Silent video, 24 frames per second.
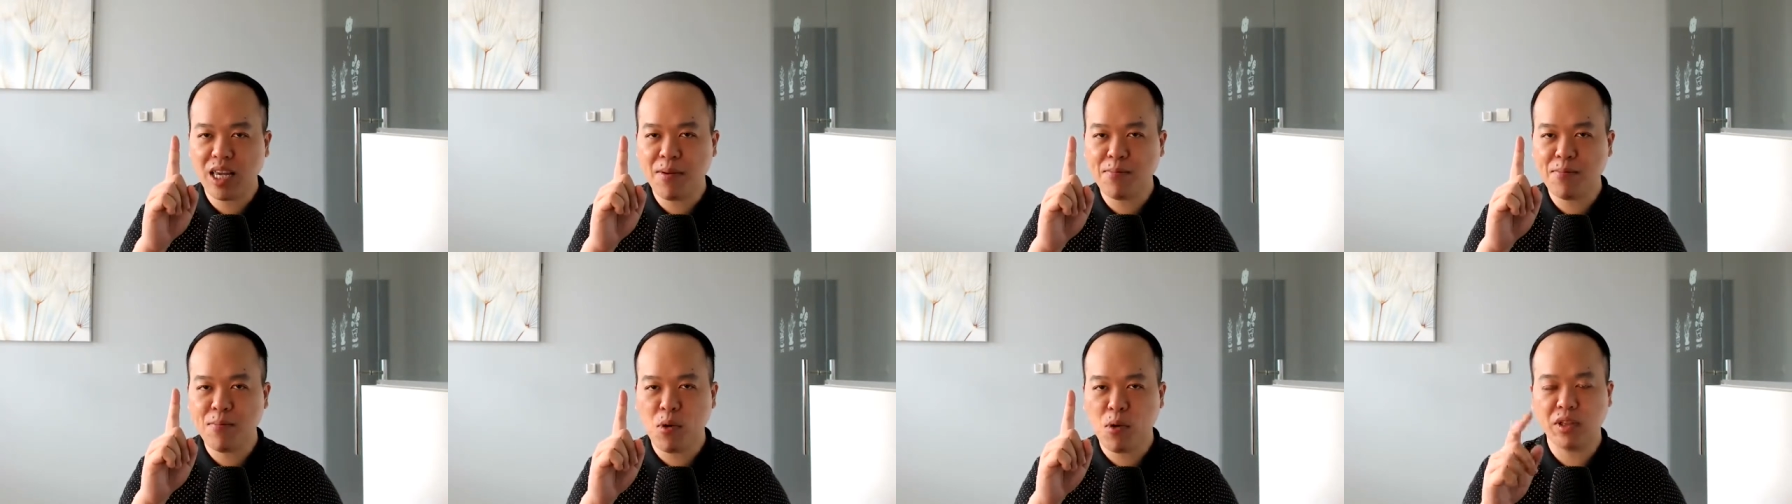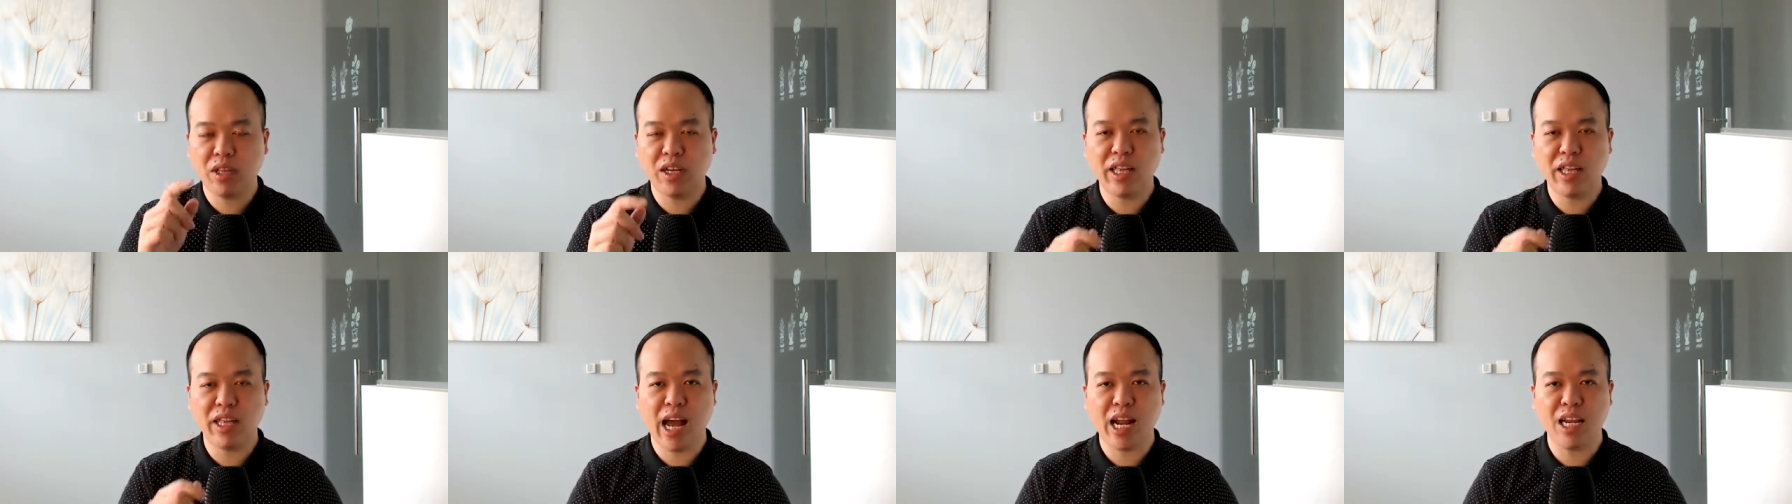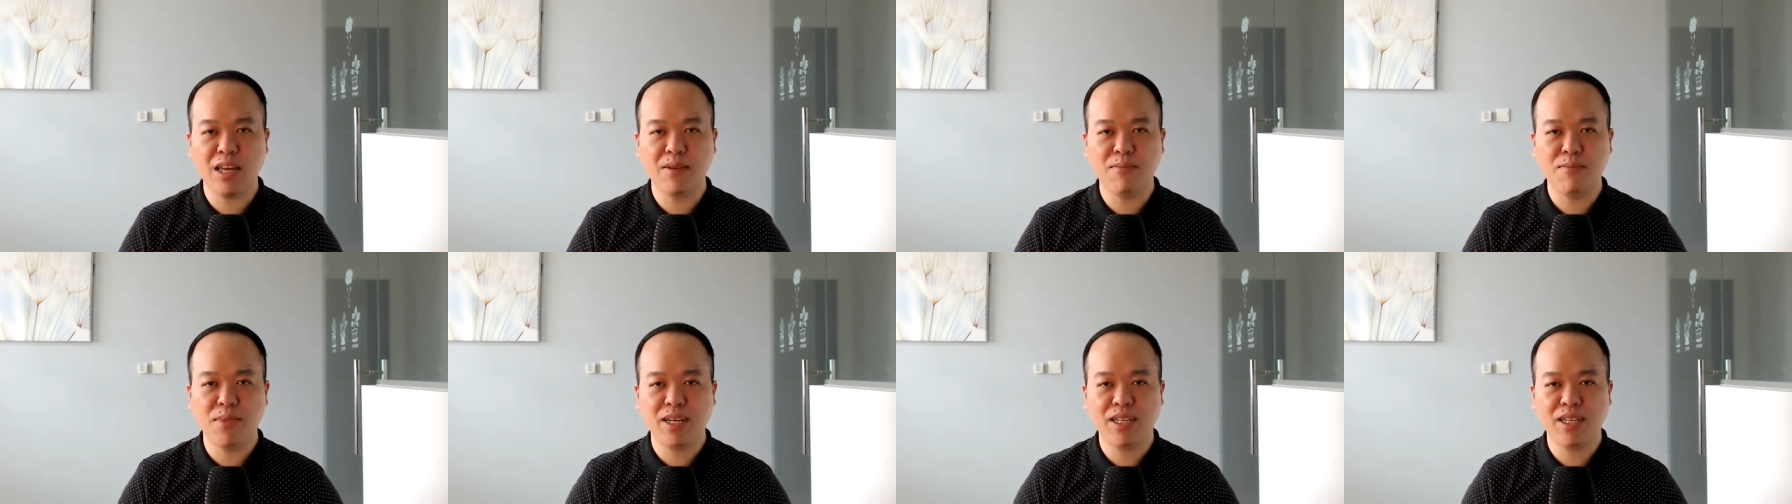important
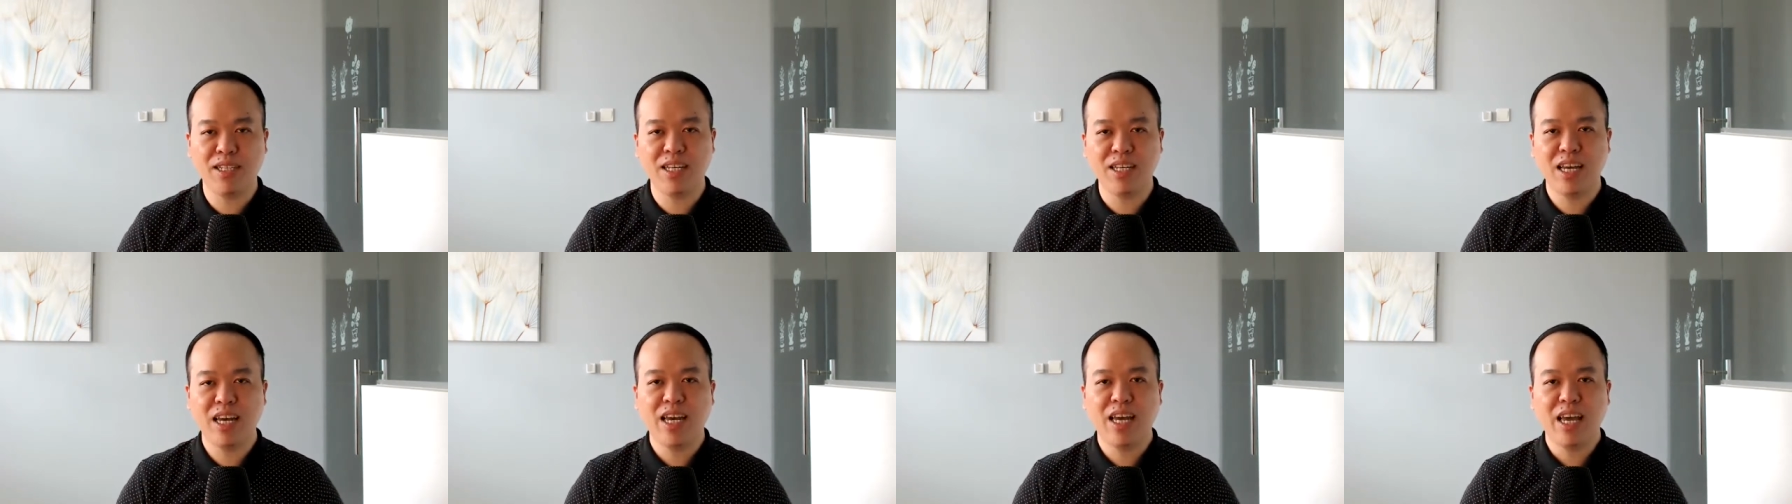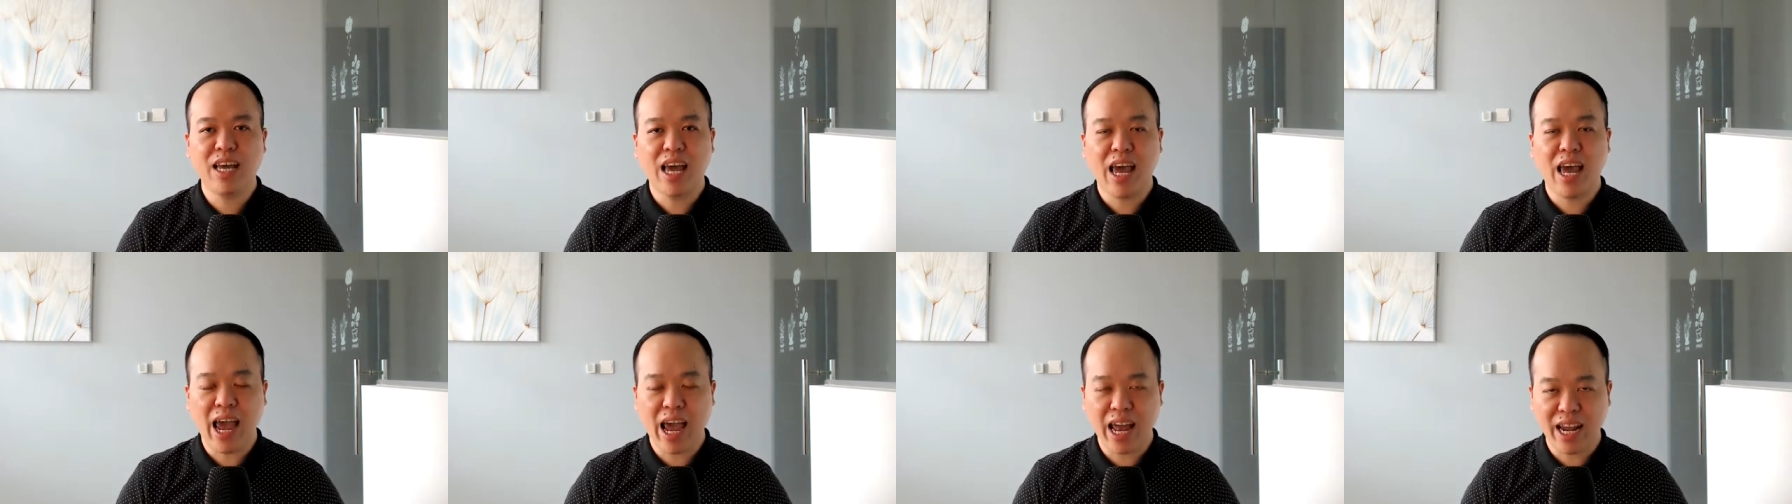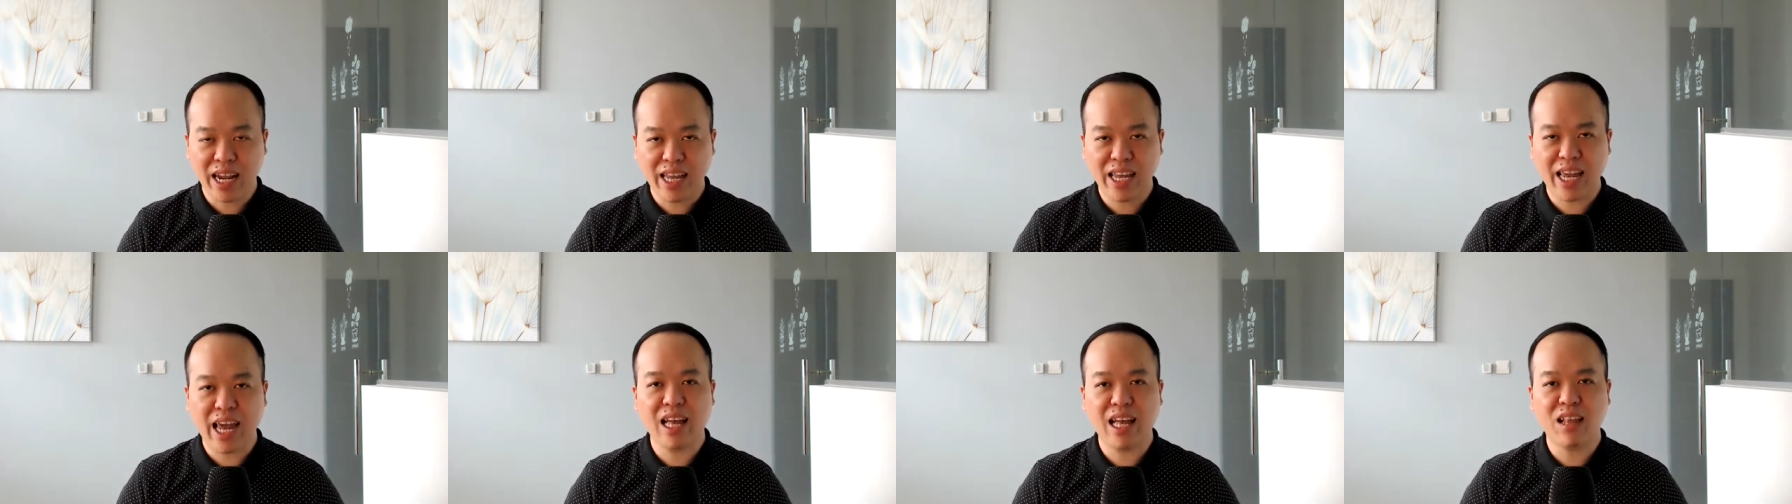element at
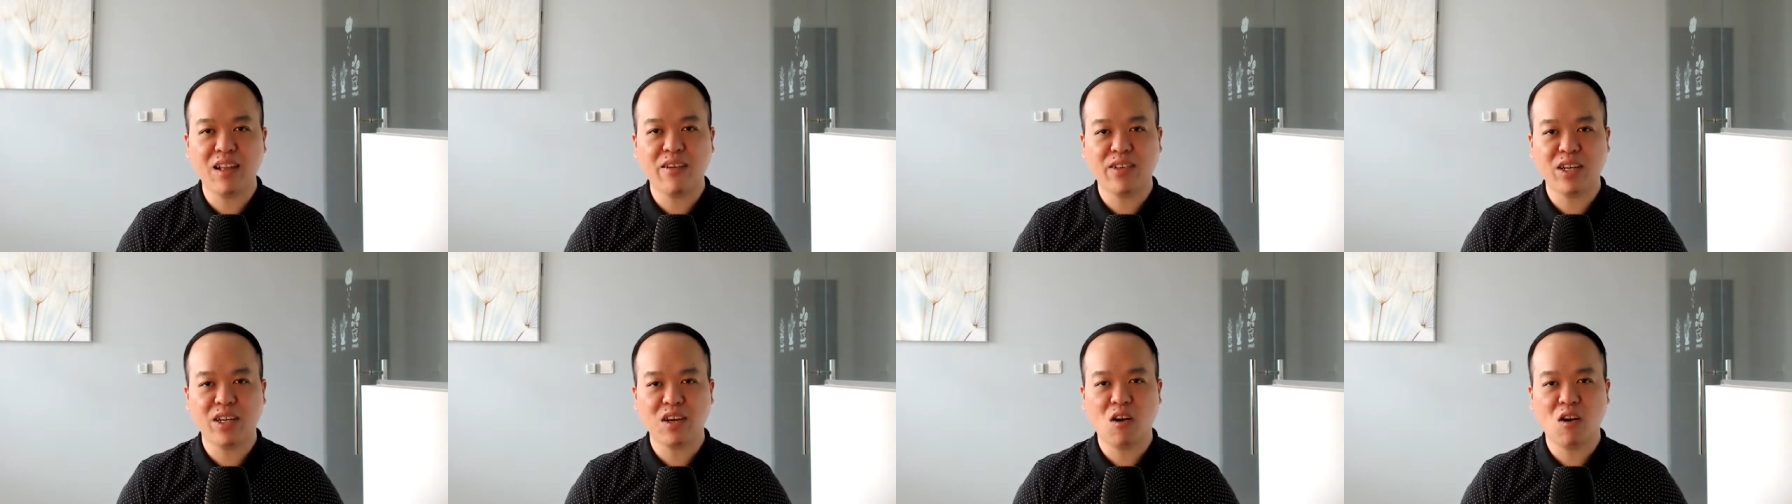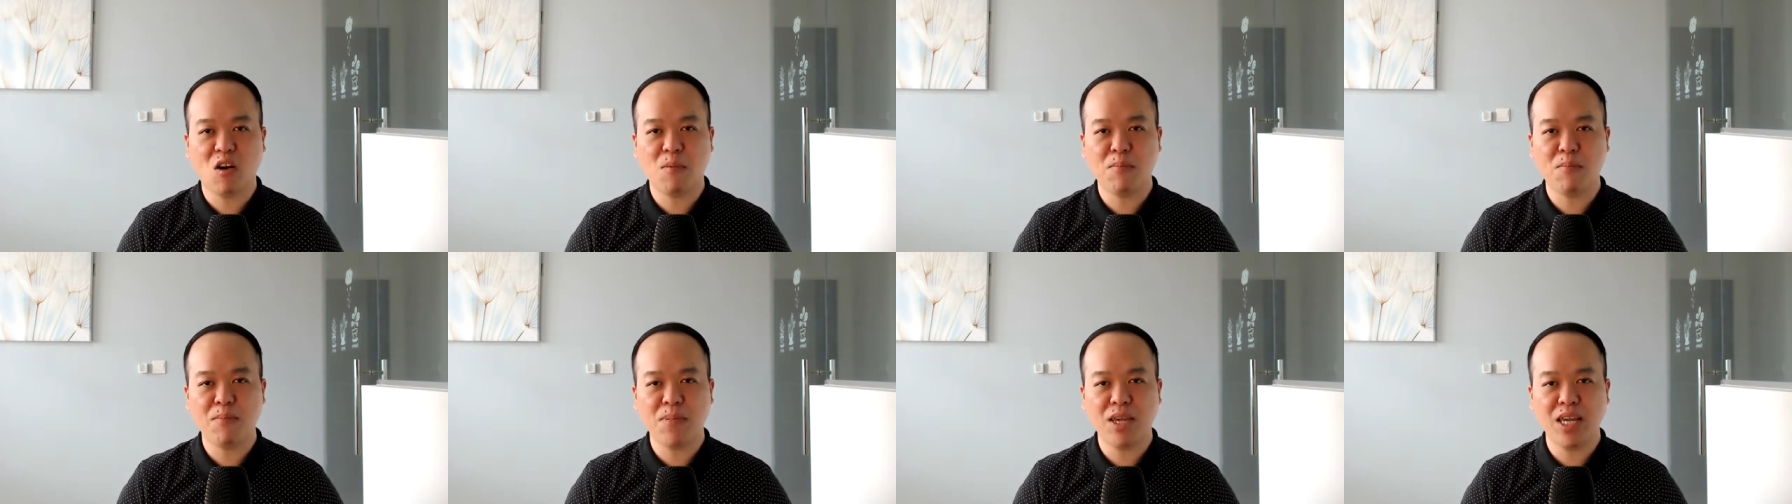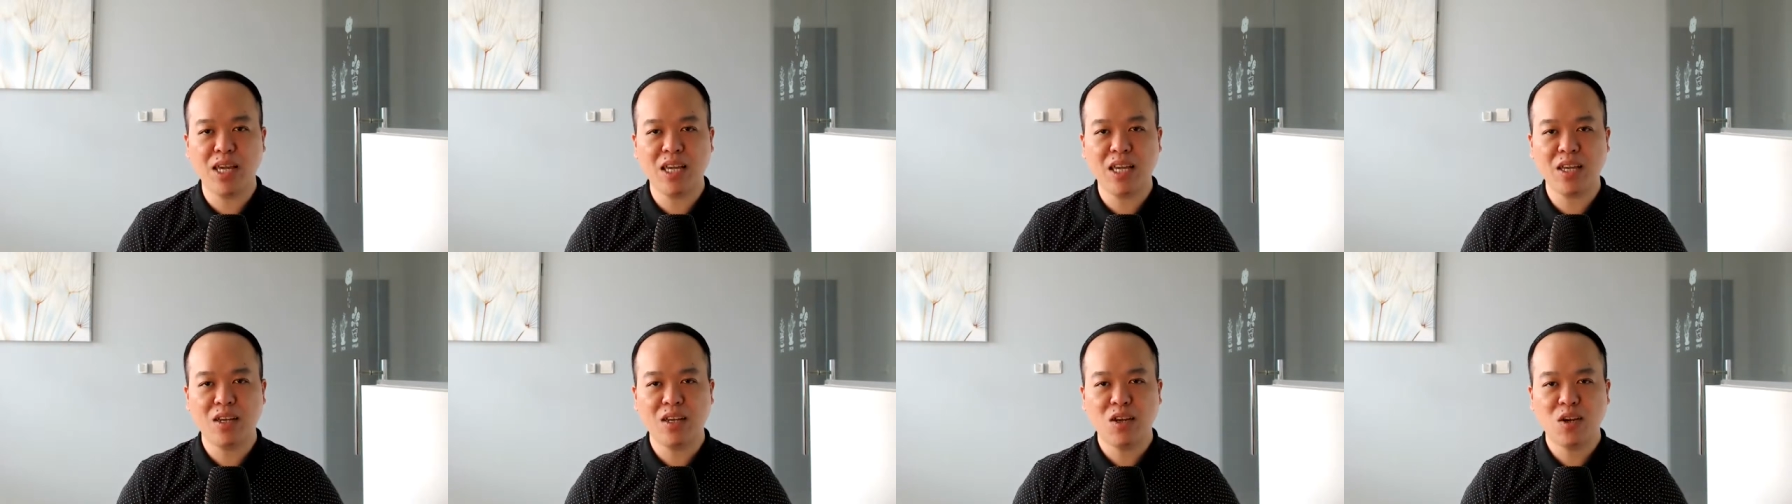the end of the
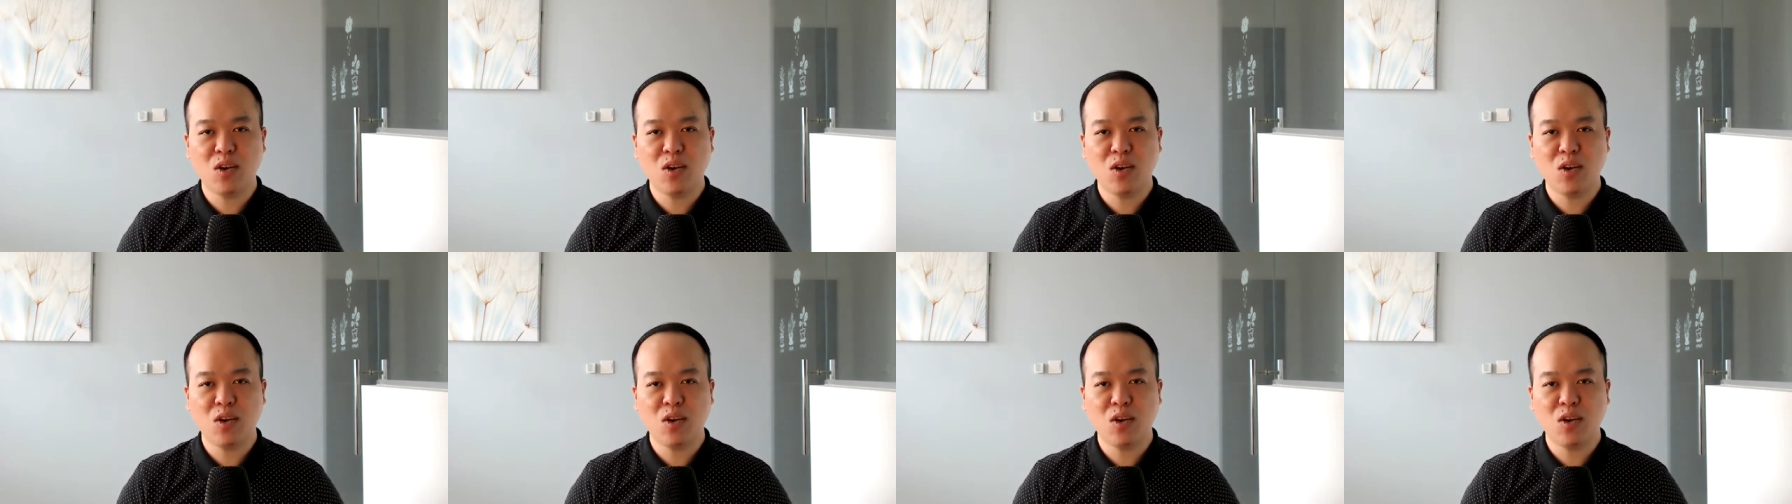copy,